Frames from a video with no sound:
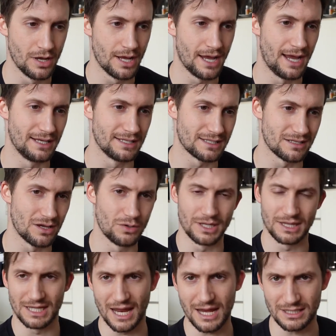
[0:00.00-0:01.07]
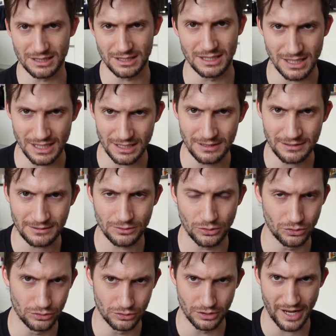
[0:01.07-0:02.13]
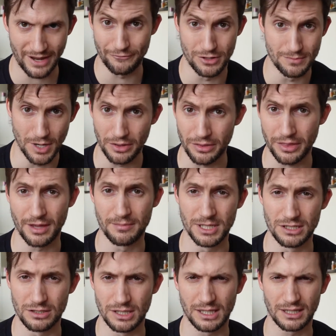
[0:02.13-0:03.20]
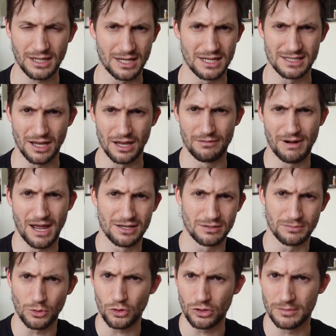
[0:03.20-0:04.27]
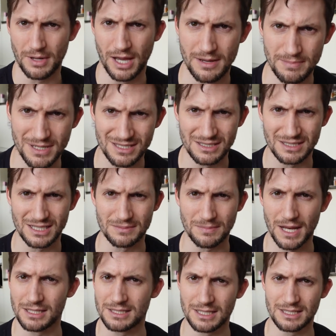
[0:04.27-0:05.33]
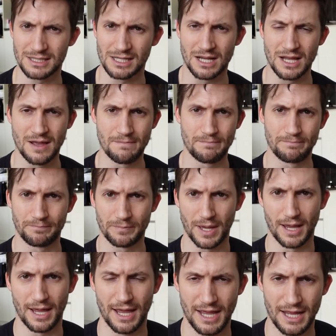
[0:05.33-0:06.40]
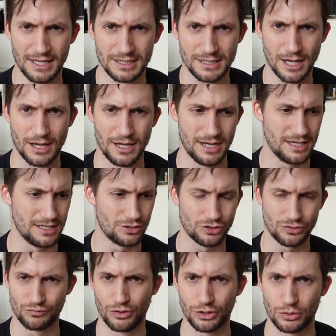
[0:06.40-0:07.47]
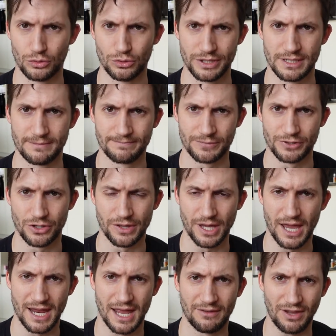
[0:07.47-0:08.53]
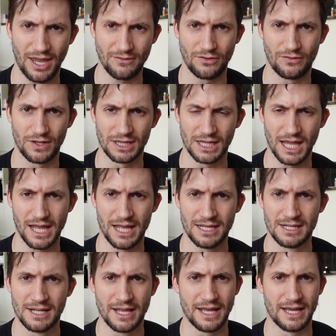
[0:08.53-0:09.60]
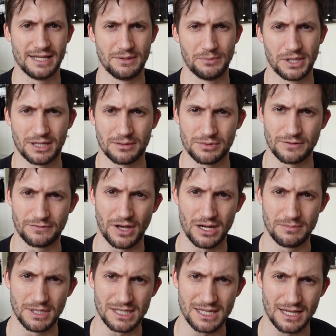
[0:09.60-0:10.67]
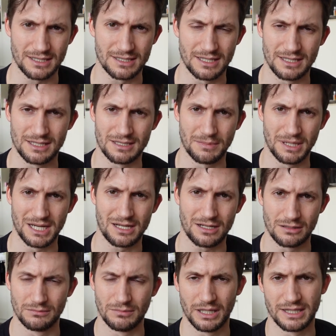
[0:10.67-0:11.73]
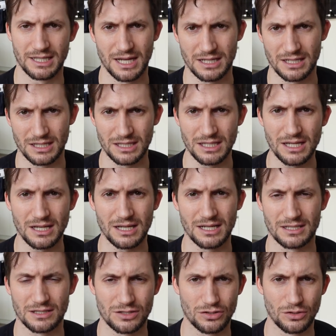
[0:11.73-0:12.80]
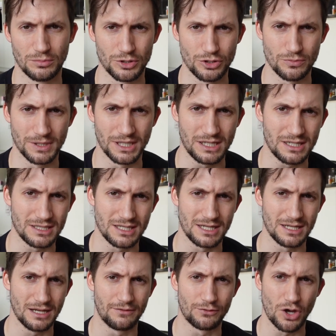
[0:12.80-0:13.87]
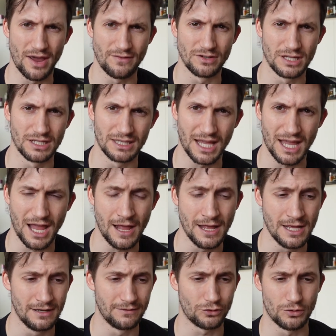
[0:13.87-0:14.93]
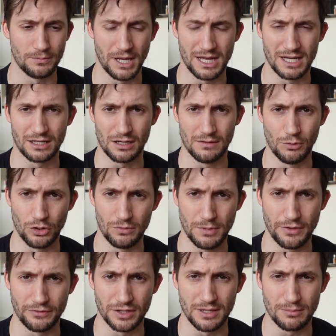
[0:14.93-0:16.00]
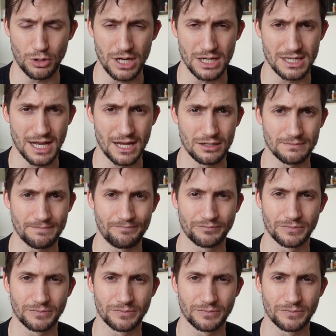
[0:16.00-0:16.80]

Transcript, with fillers: And so at the end of the year or every month, I've been doing is I round up all of my business expenses, and I just record it so that I have everything there. And then when it comes to filing my taxes and my income at the end of the year, it's super, super easy. I've got everything there. I've got my income on a monthly breakdown.